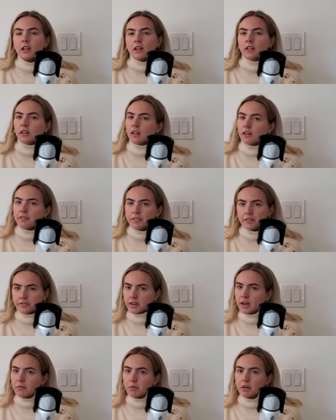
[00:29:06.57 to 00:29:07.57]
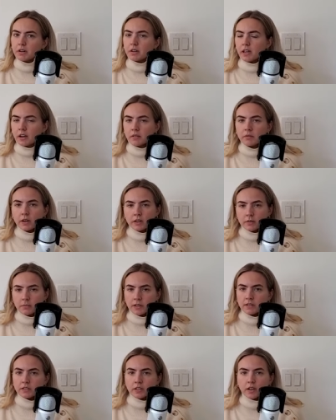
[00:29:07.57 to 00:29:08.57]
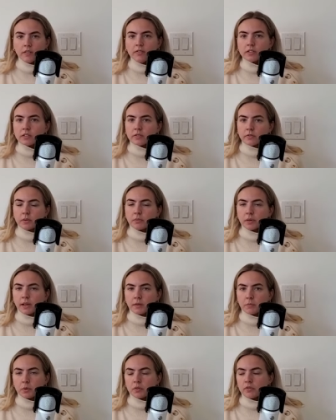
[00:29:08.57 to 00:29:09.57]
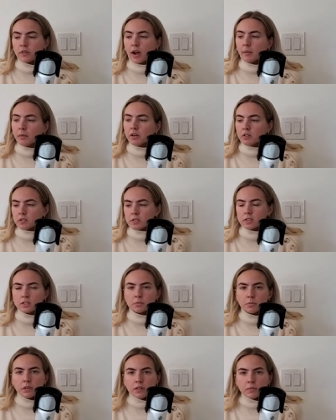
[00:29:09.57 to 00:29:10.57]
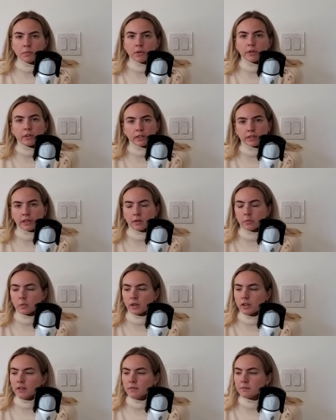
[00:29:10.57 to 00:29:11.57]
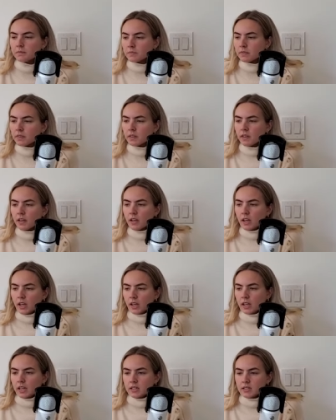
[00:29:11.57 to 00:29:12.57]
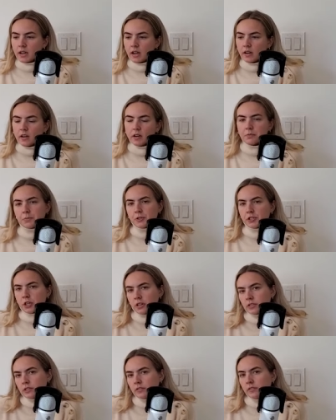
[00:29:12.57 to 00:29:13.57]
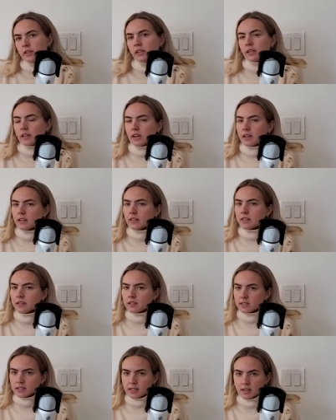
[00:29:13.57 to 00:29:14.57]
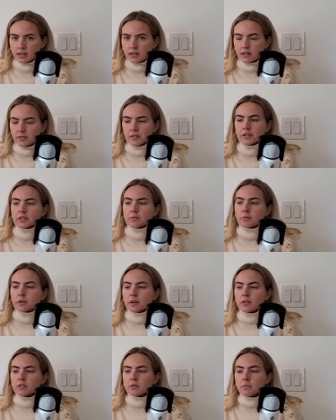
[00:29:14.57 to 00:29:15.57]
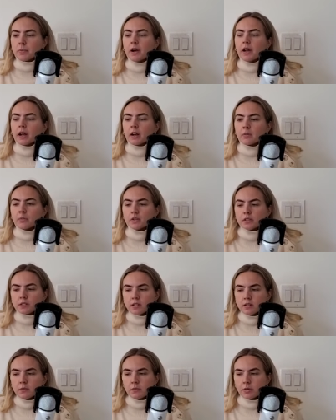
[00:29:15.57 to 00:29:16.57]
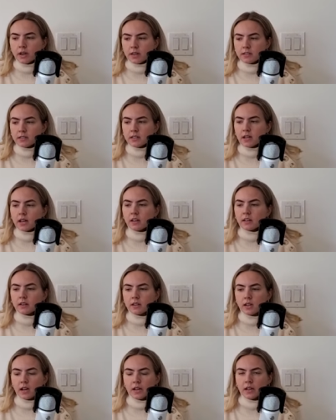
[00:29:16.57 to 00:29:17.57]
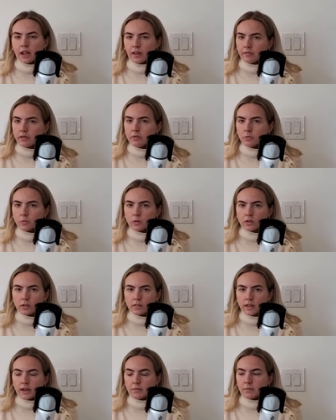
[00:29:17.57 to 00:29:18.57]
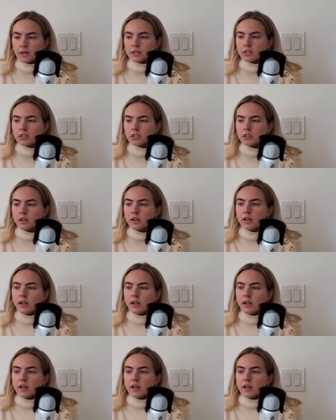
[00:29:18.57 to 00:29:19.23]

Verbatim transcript: Love the fabric, can't recommend enough. It's from Blackbird Fabrics. It's breathable and lightweight. And I objectively like the aesthetic of this blouse, but I will say in practicality, I haven't worn it that much.